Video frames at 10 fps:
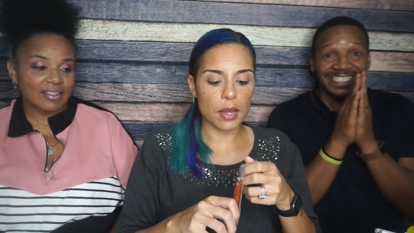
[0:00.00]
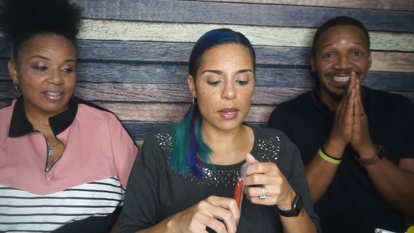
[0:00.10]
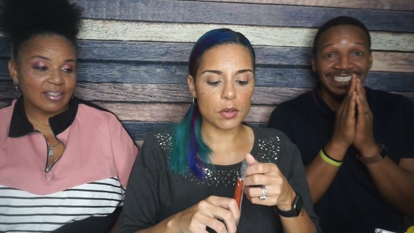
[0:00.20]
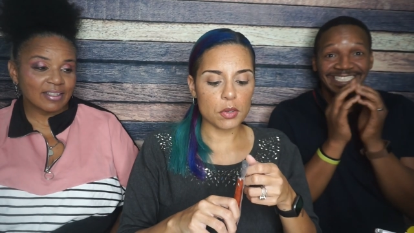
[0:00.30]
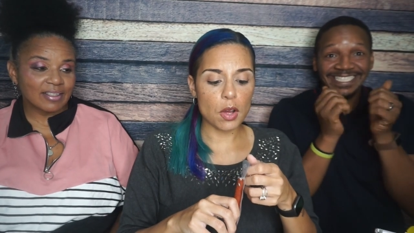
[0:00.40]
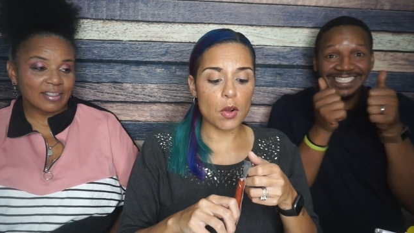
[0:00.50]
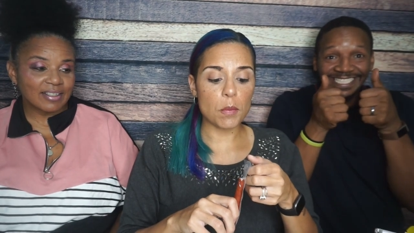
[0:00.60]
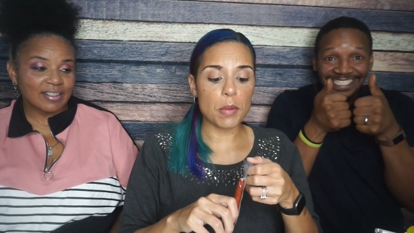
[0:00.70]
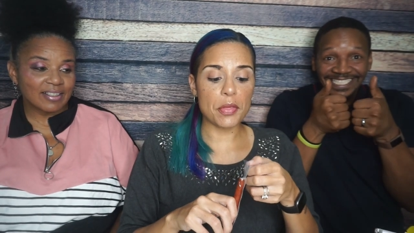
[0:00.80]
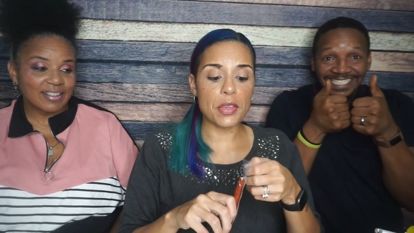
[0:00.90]
Speaker 1: I don't
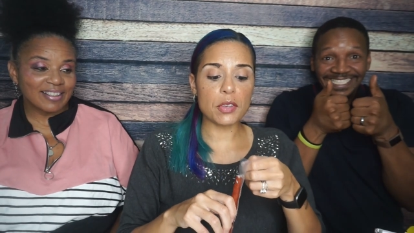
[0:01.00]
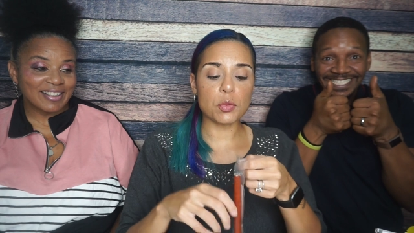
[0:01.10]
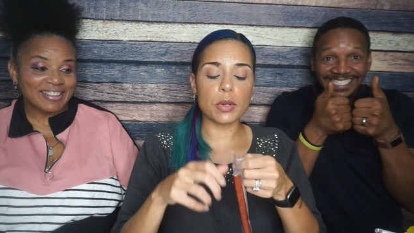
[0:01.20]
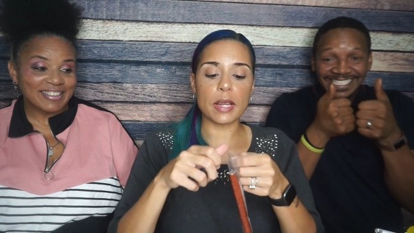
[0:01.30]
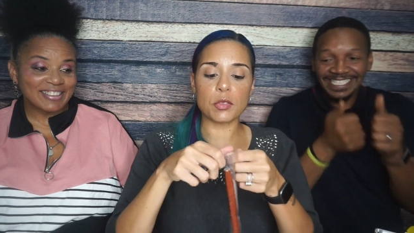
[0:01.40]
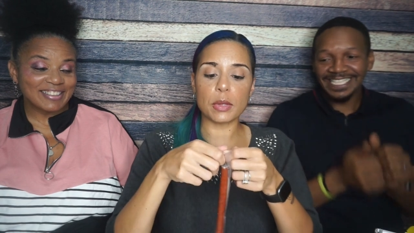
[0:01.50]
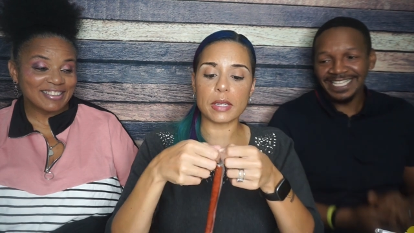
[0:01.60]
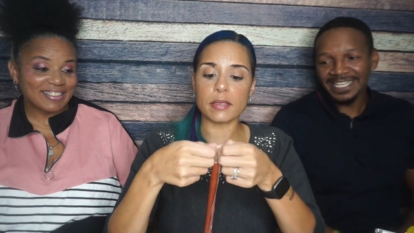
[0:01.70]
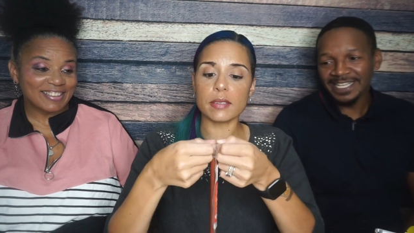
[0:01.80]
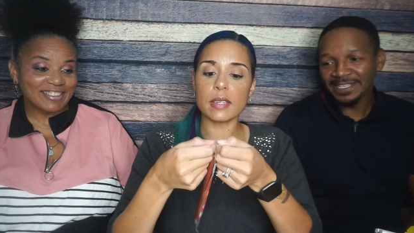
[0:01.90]
know. But this one, as we
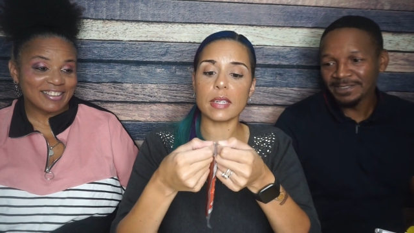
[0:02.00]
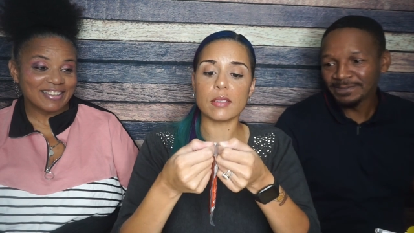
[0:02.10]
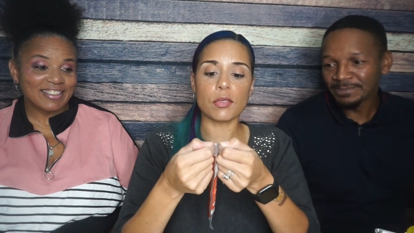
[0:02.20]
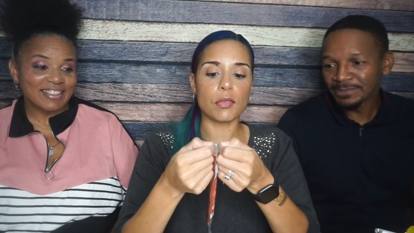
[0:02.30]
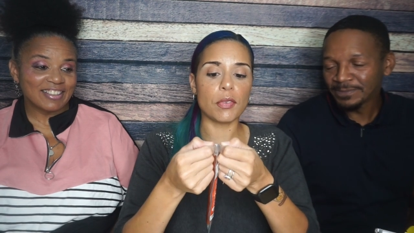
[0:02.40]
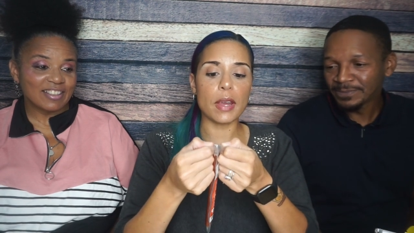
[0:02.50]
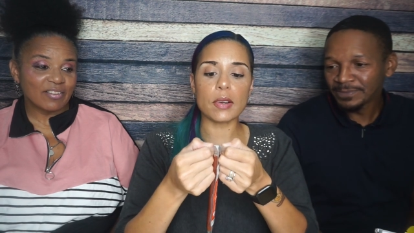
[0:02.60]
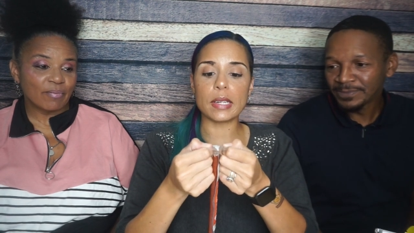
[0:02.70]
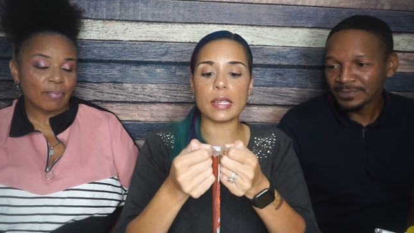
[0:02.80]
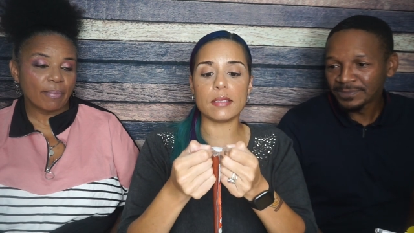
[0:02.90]
can see, is
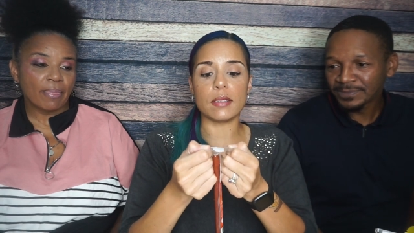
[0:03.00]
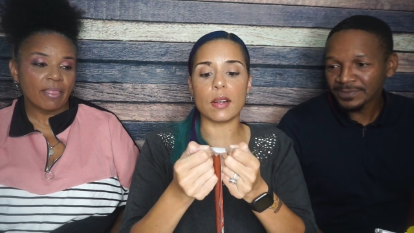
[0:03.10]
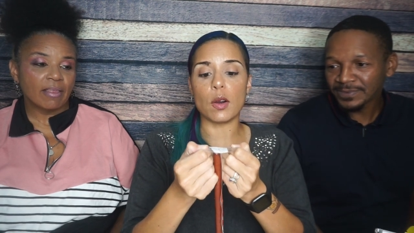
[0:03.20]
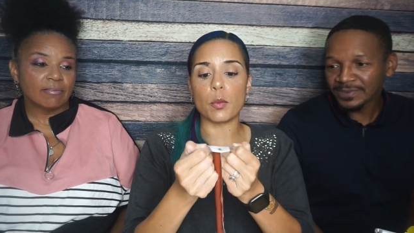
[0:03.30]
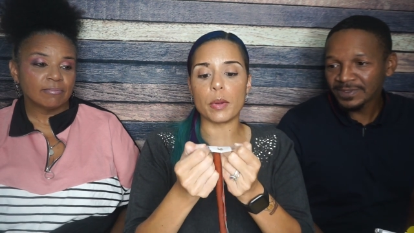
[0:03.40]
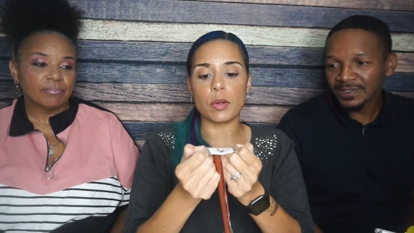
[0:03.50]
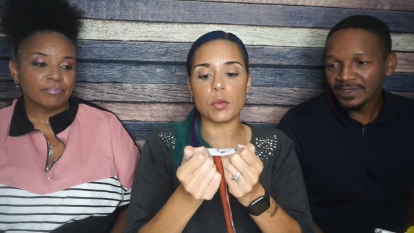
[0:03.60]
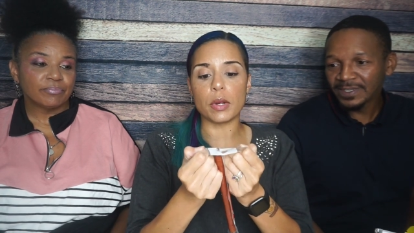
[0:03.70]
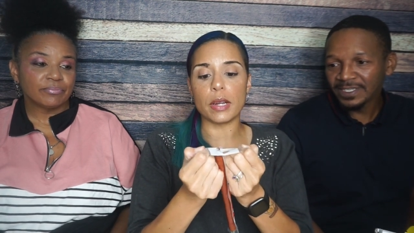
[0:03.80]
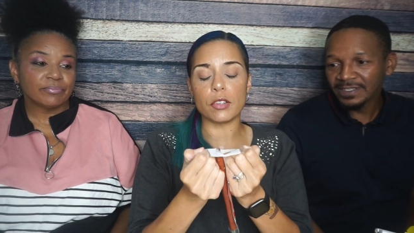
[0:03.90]
very easy to open,
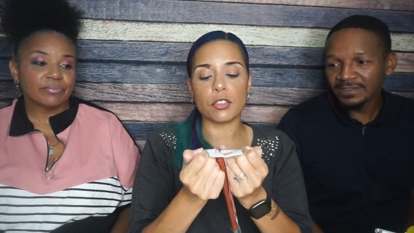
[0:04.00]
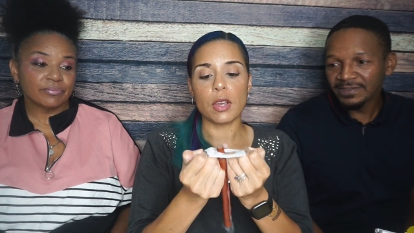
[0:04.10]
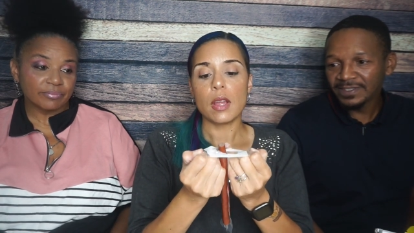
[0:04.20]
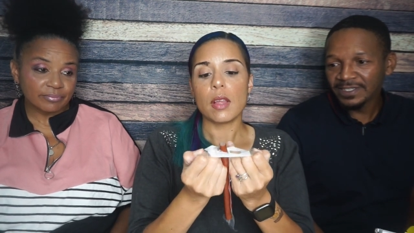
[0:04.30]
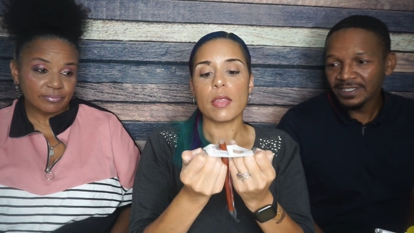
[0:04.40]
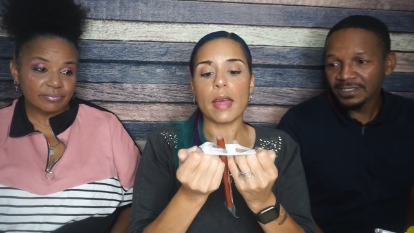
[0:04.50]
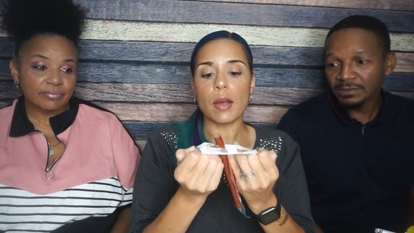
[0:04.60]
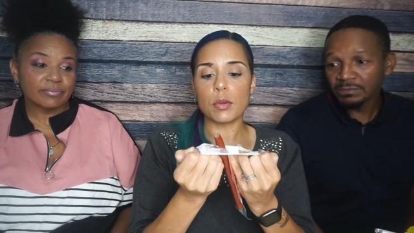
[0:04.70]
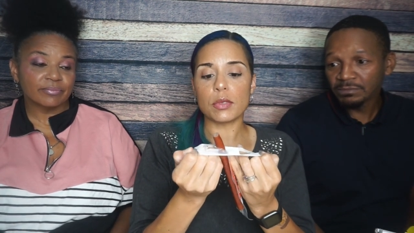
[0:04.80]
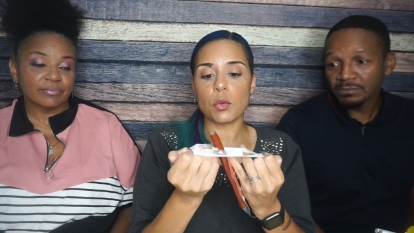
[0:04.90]
which
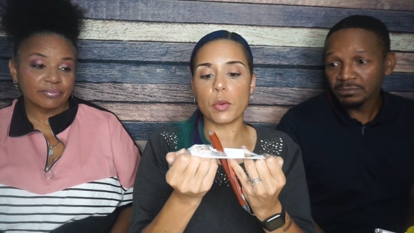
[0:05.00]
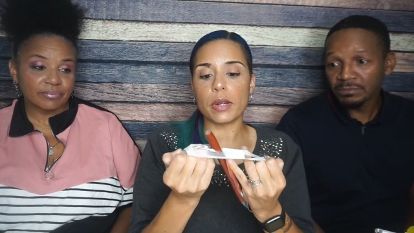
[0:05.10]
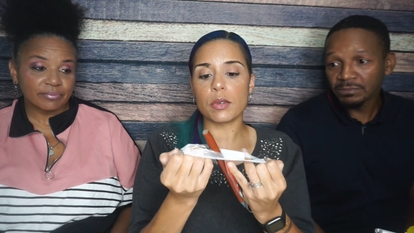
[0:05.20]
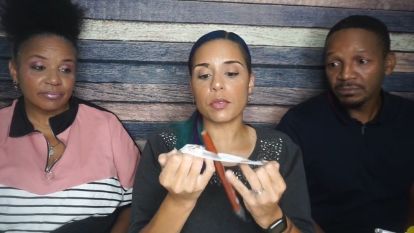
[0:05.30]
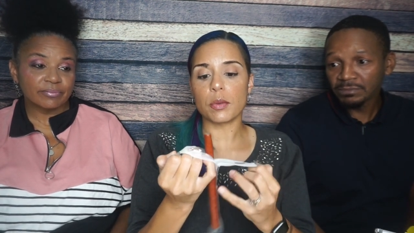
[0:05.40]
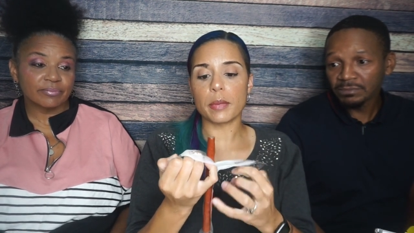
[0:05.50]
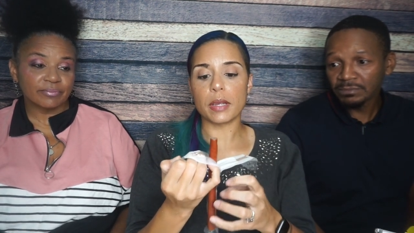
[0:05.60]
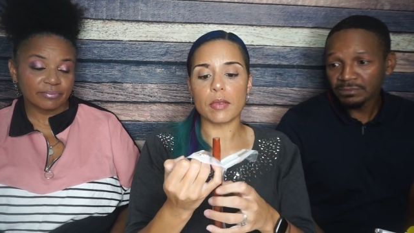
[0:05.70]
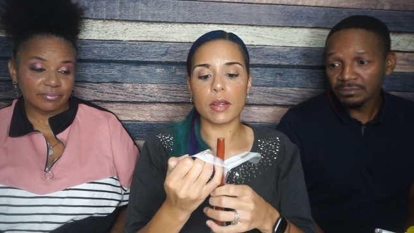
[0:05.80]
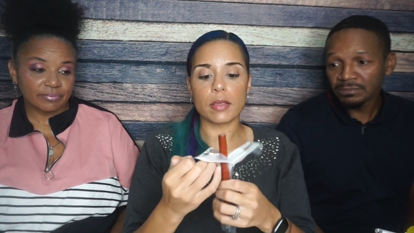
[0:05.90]
that was a winner for me right